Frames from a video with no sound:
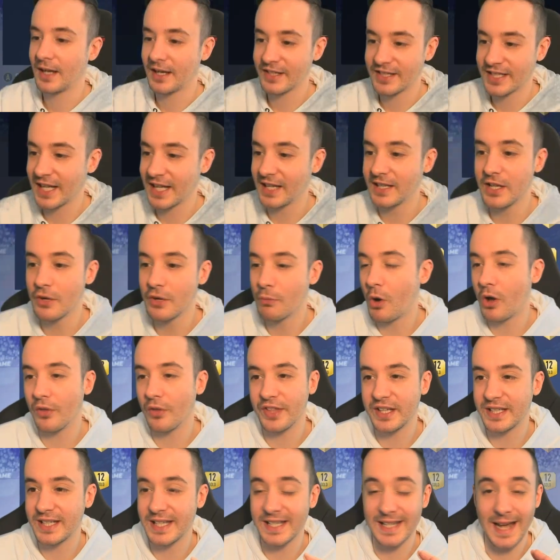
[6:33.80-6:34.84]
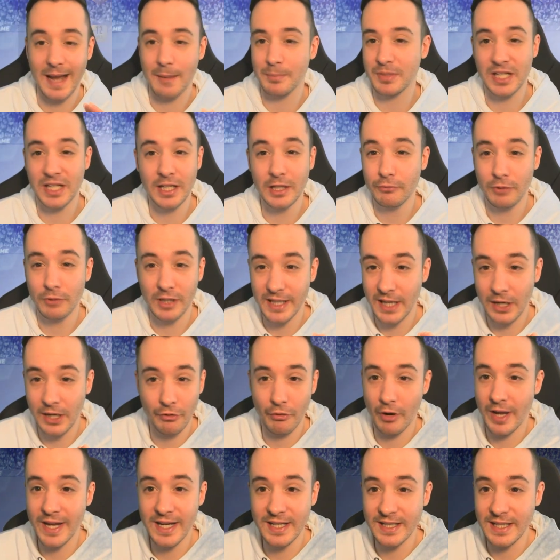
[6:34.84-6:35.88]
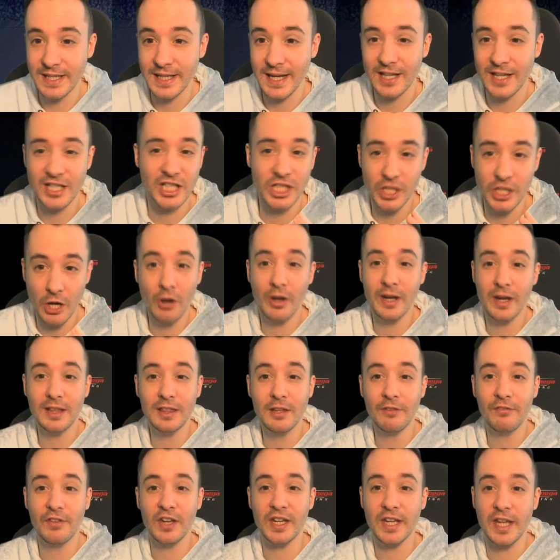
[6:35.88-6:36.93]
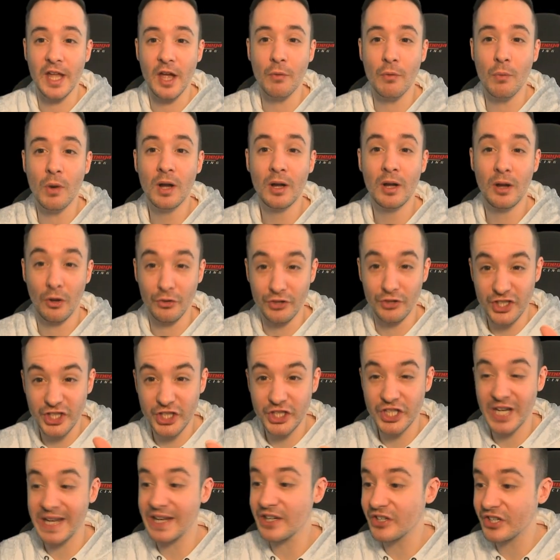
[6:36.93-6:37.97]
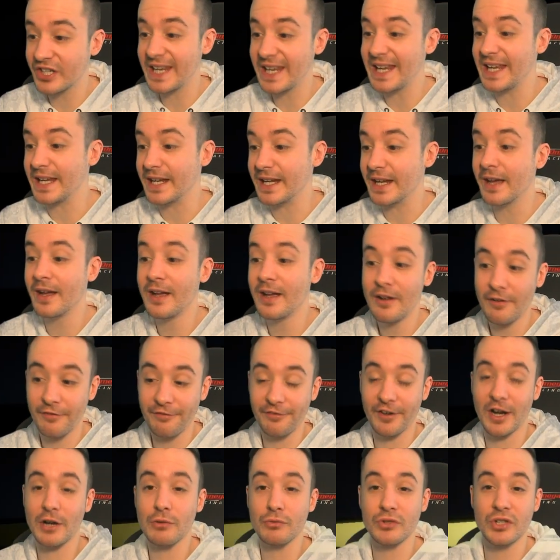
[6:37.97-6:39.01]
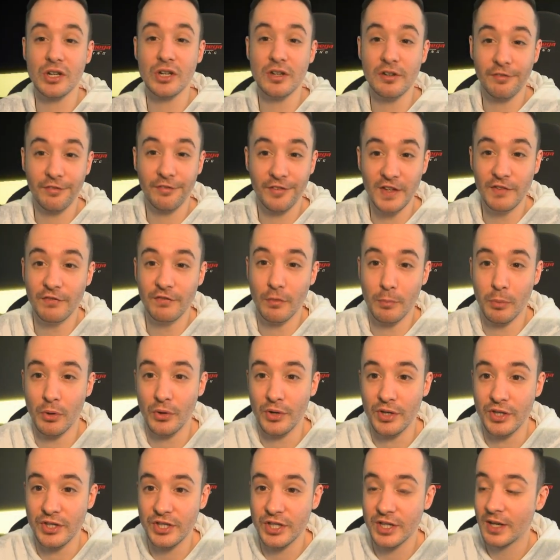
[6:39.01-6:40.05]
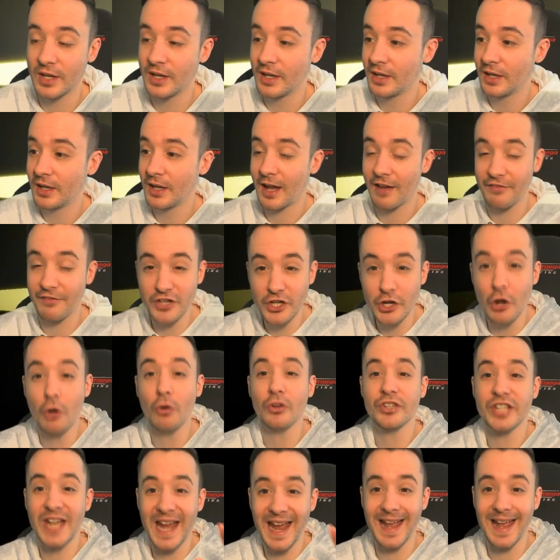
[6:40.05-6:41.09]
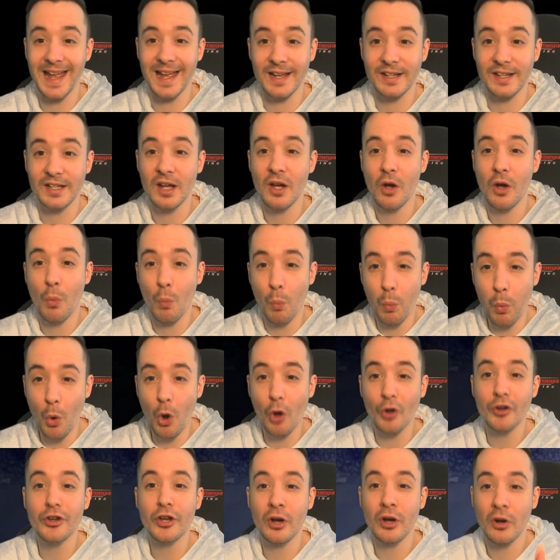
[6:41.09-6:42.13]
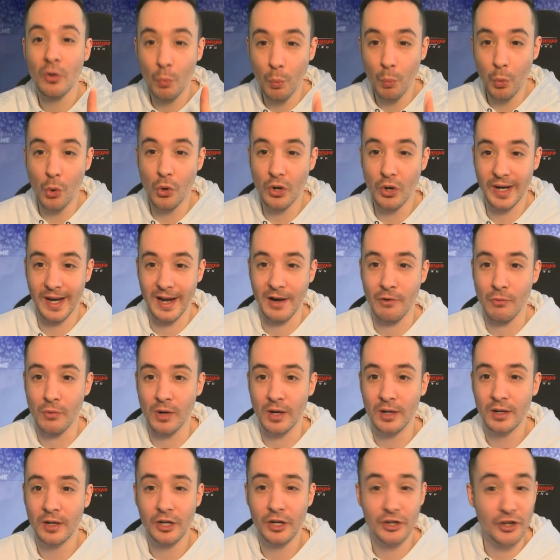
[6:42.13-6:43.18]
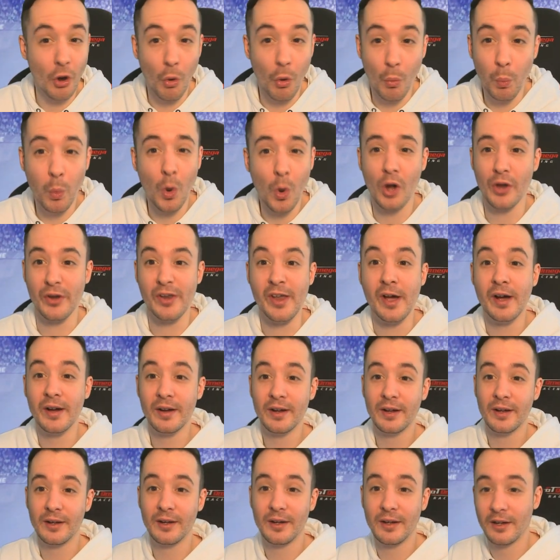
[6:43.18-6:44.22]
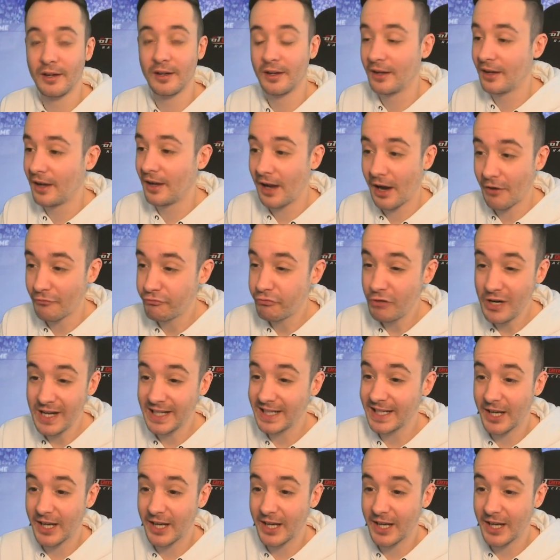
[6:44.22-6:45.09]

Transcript: I tell you what, this is absolutely crazy. I started the video on 16,000 FIFA points. I've not had one walkout, not one. I really